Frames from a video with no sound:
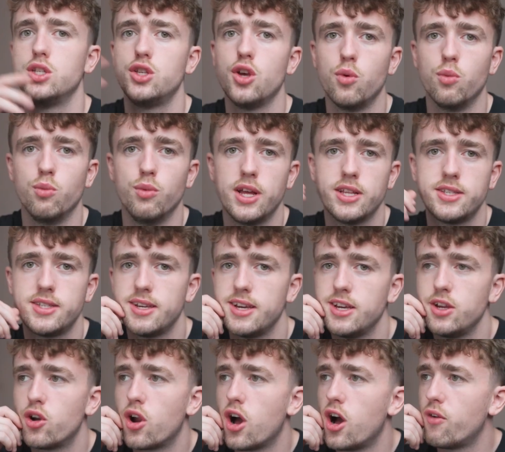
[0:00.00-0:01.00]
So let's say
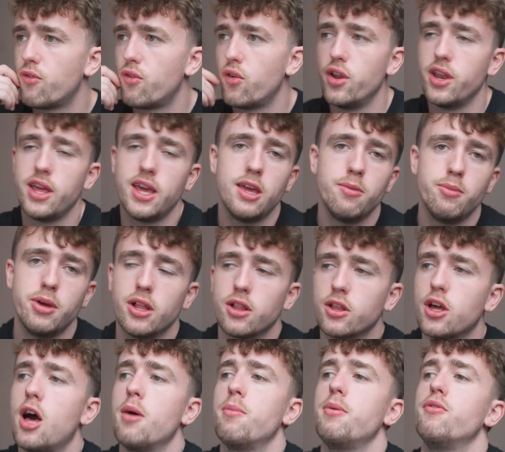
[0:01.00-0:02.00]
you're offering email
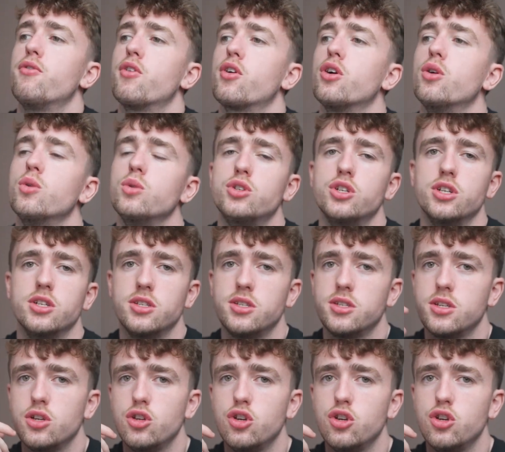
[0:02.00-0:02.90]
copy for coaches.